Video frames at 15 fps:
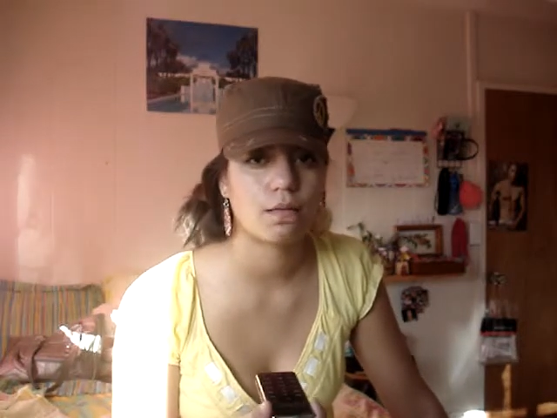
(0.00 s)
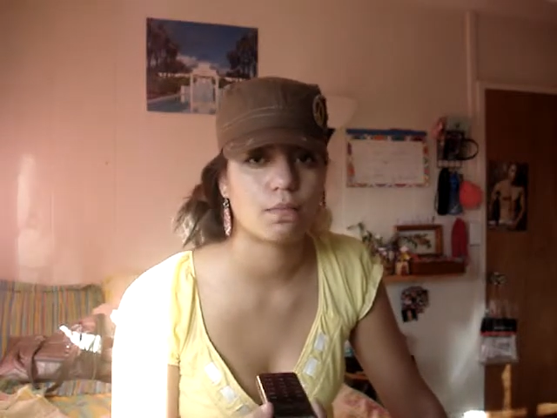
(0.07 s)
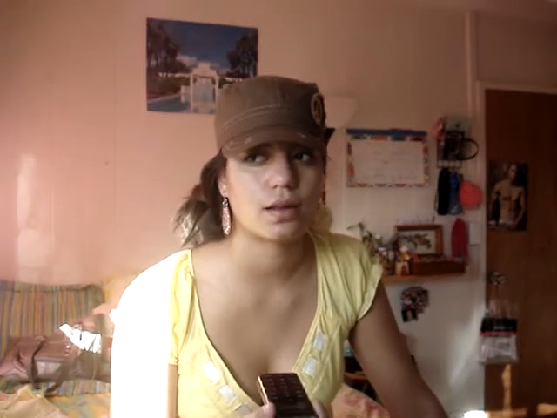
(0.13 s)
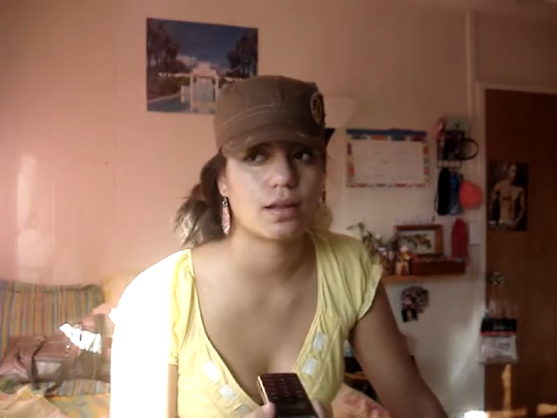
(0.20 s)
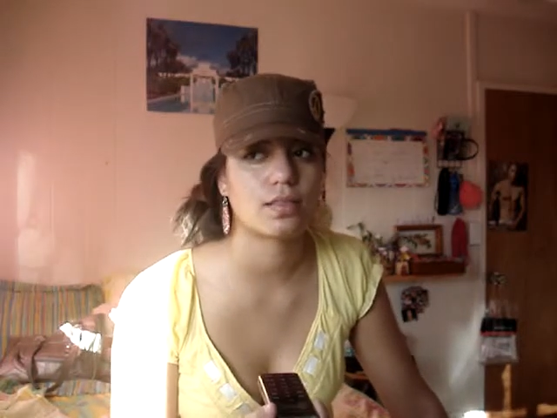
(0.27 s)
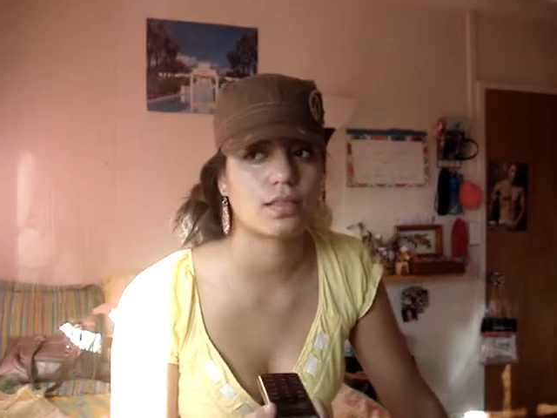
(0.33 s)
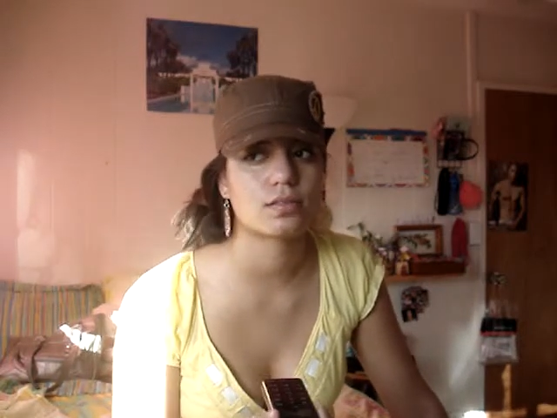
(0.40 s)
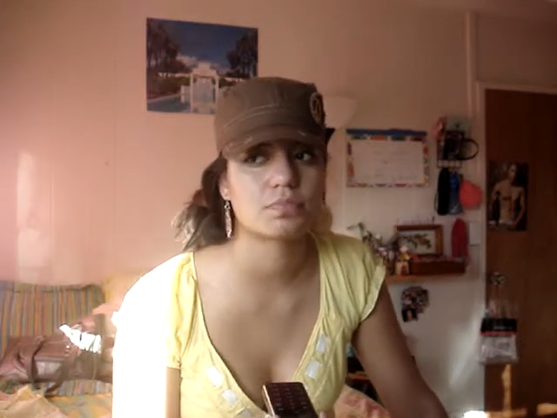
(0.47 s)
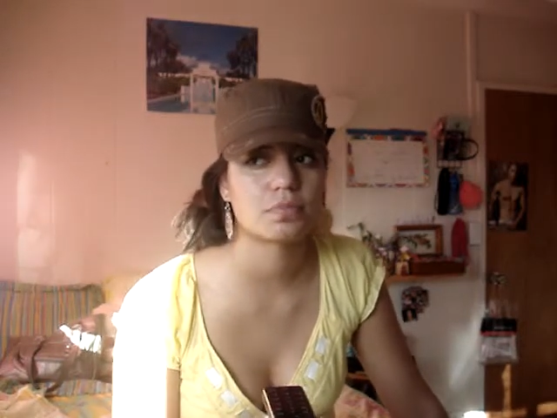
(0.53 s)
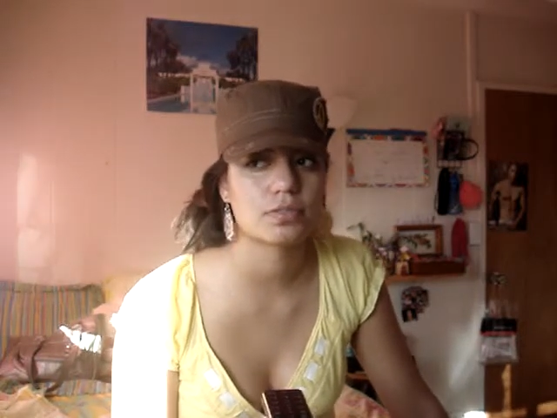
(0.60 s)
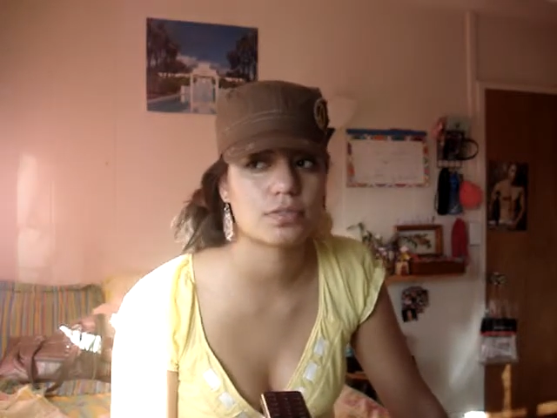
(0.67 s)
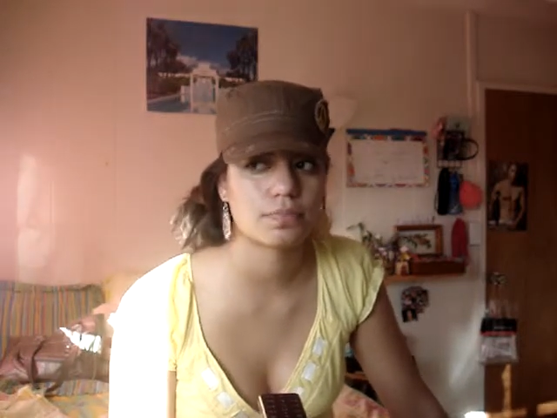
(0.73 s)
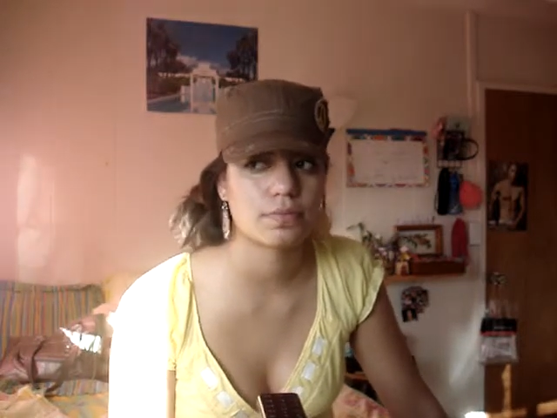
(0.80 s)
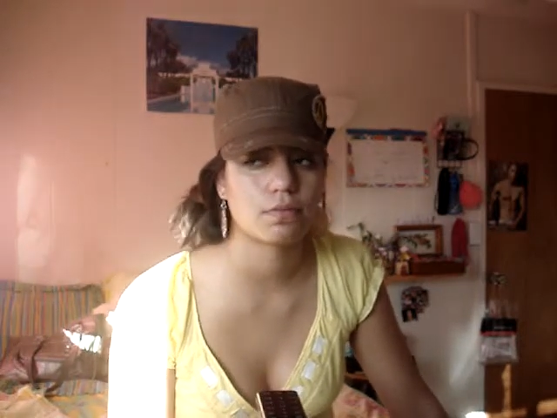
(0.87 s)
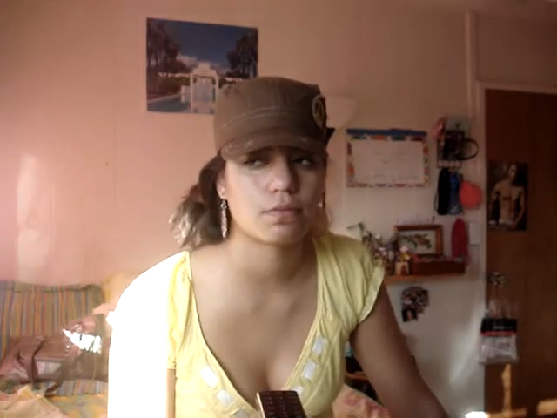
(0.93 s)
I think it's
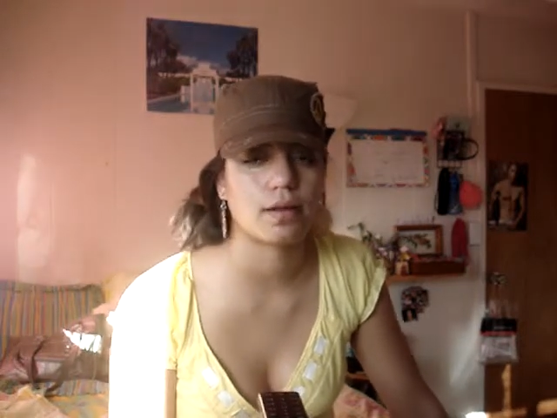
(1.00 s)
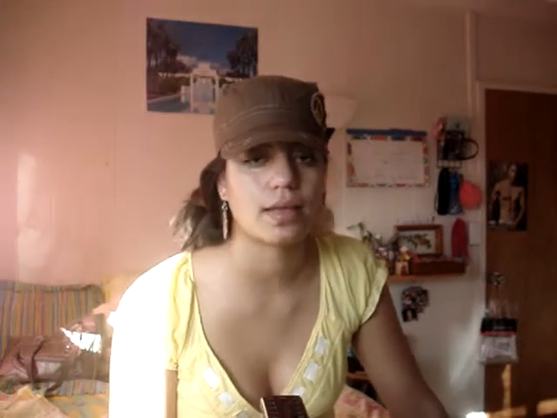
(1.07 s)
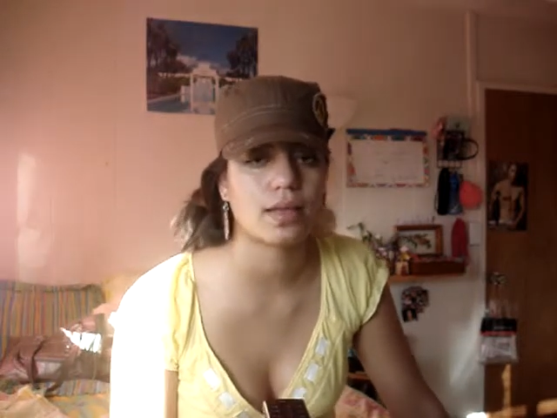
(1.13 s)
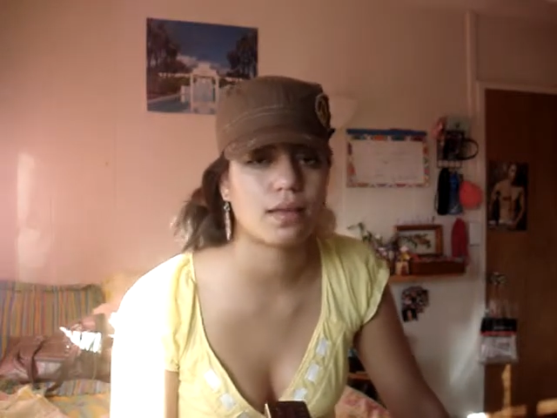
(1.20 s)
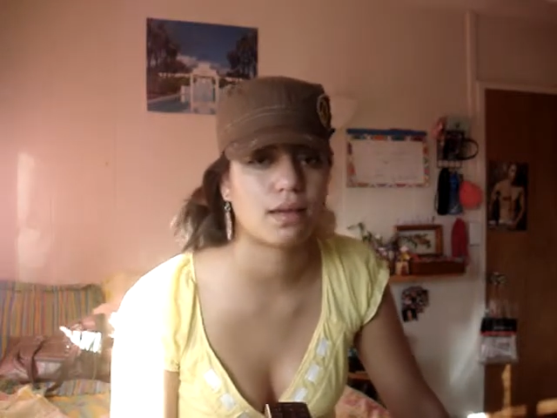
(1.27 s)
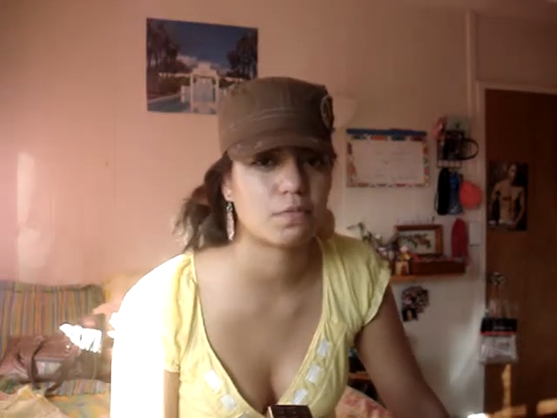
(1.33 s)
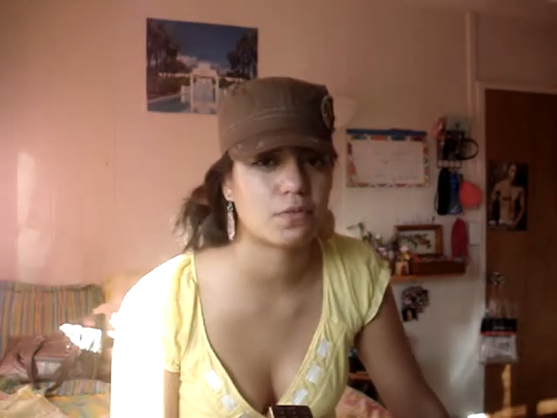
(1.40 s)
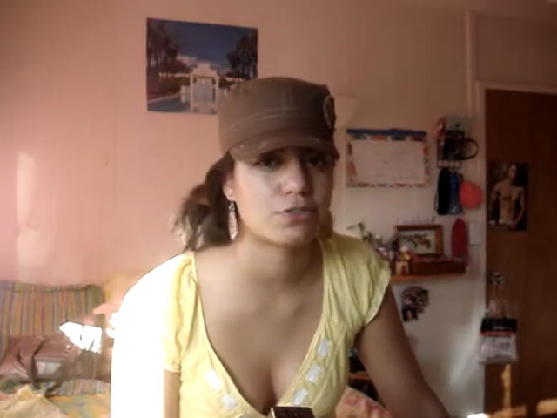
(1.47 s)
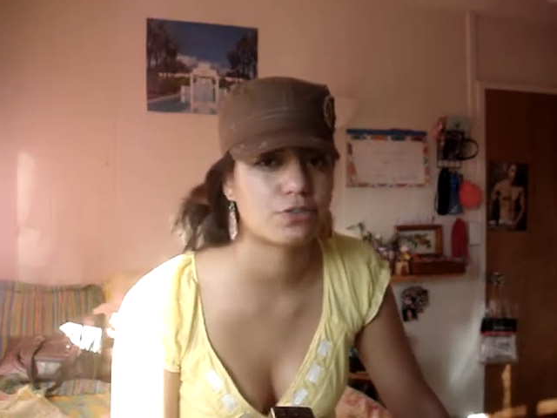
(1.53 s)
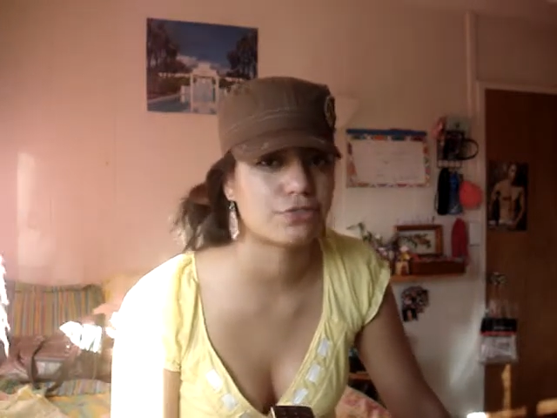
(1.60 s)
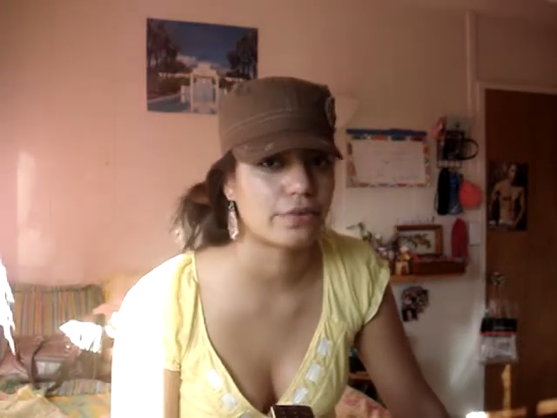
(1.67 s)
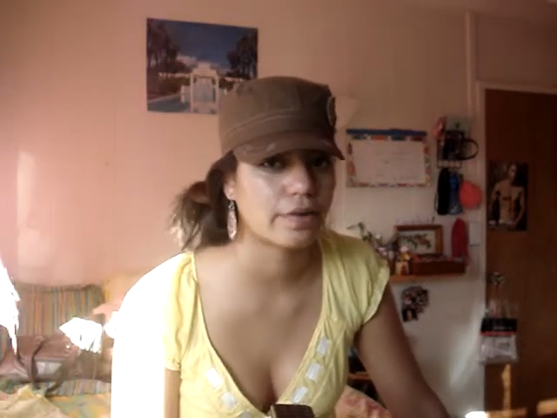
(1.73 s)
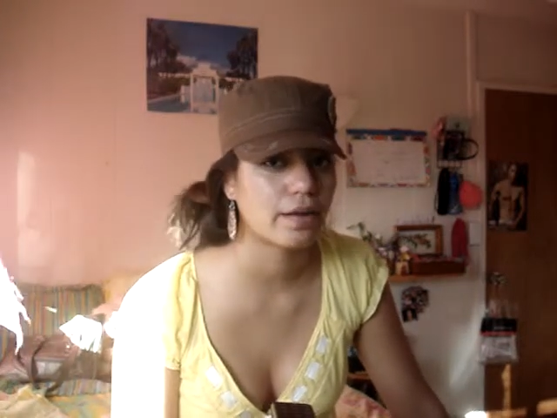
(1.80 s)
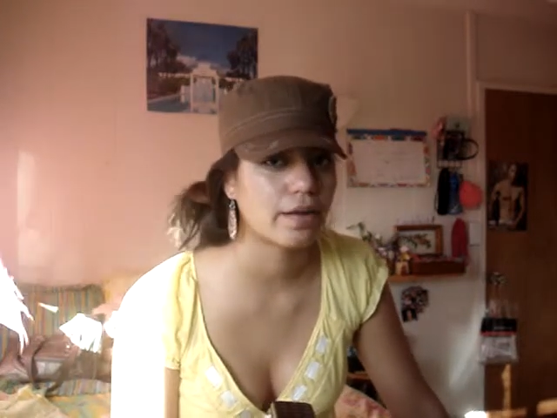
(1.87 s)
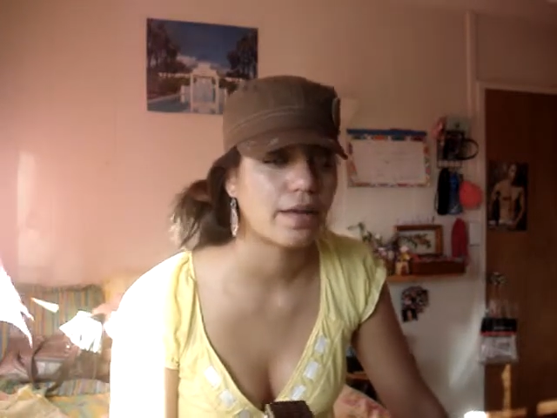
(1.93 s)
supposed to be white, I'm not
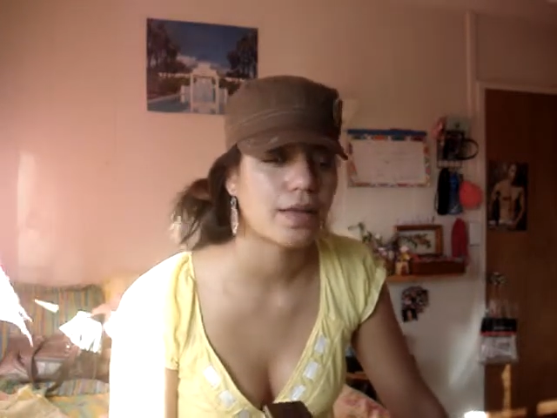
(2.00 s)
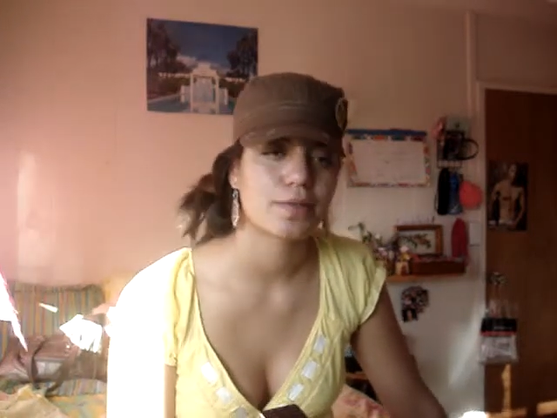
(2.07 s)
sure.